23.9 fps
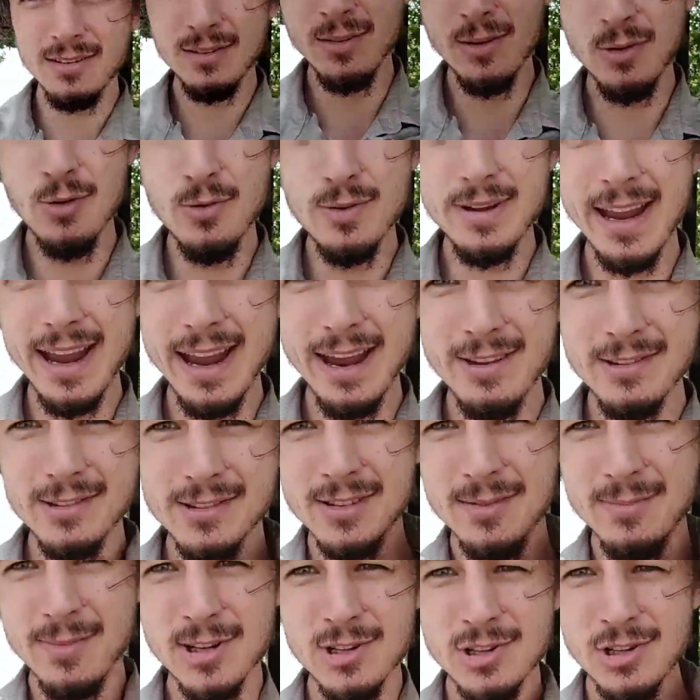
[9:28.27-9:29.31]
Who
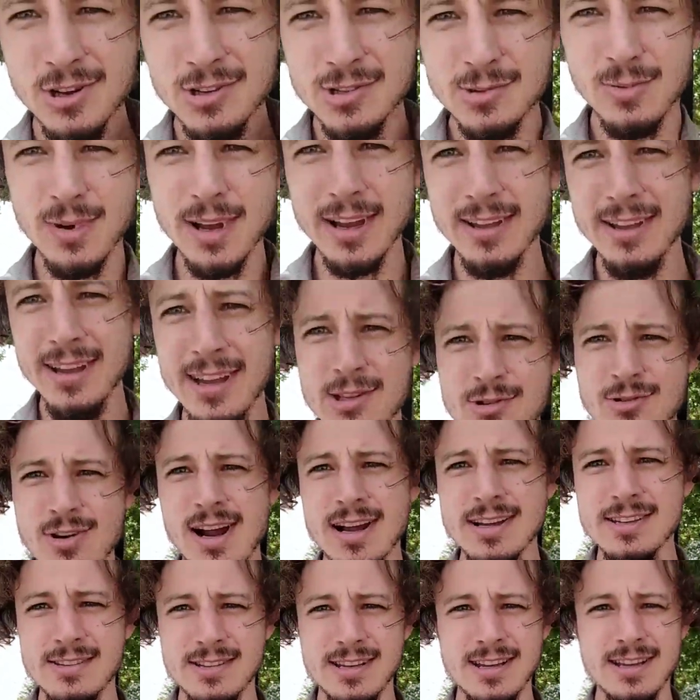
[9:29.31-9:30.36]
cares? My shirt's wet. It
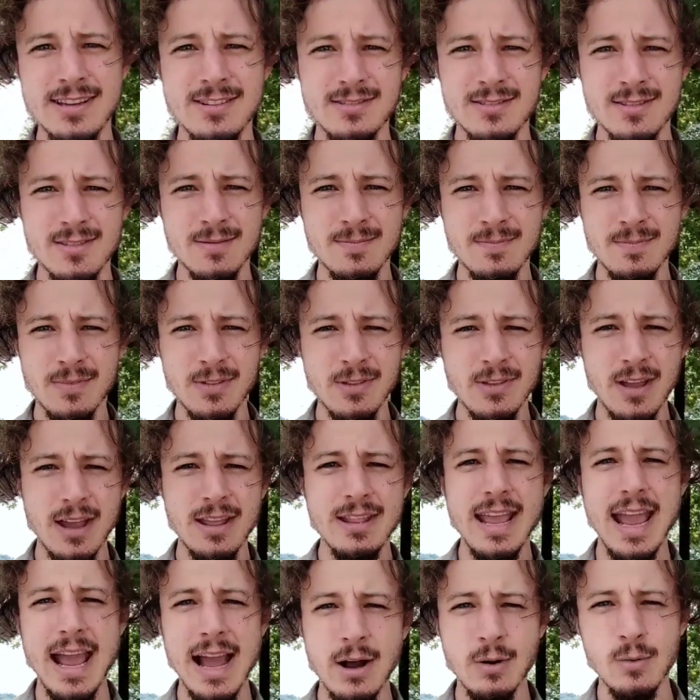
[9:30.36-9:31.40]
dries in an
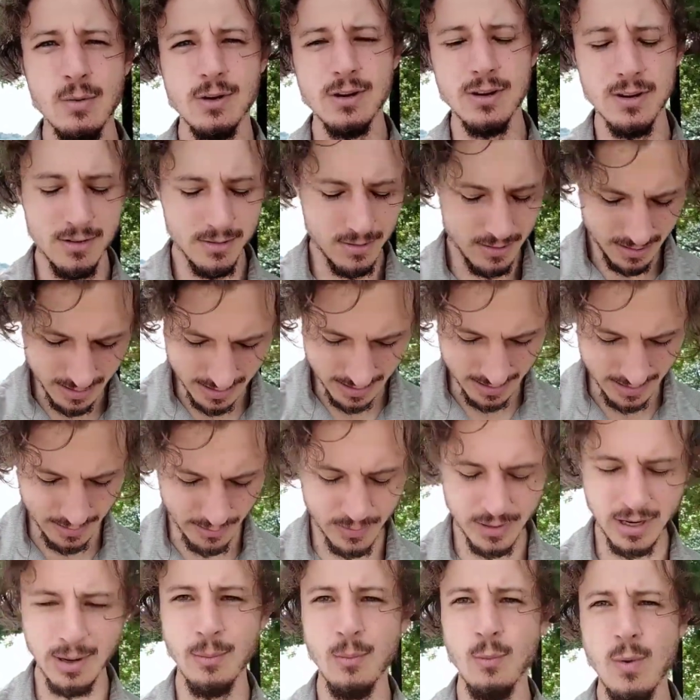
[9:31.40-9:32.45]
hour
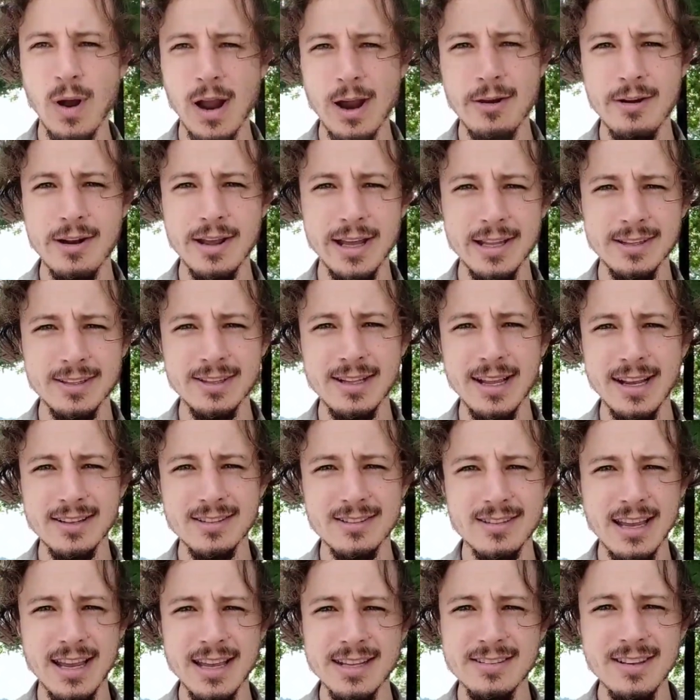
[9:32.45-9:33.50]
when I'm wearing it the
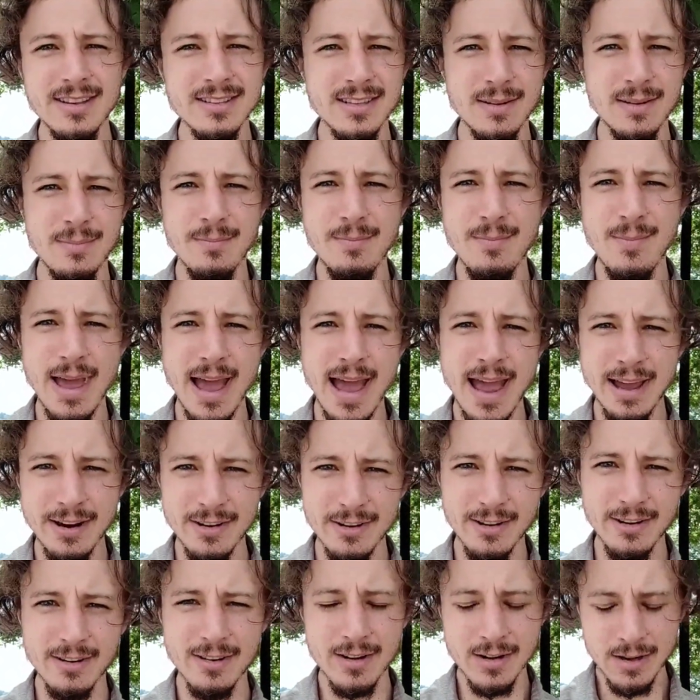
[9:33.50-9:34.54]
next day. It doesn't
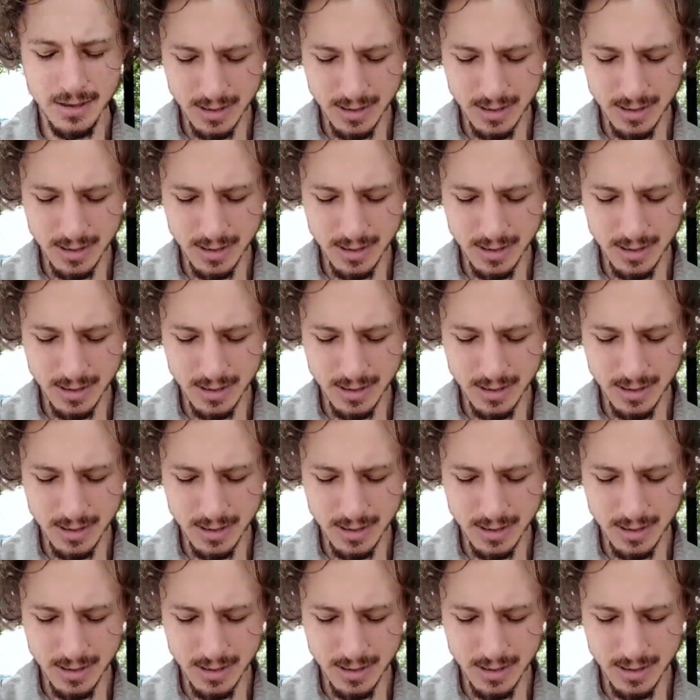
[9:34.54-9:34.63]
matter.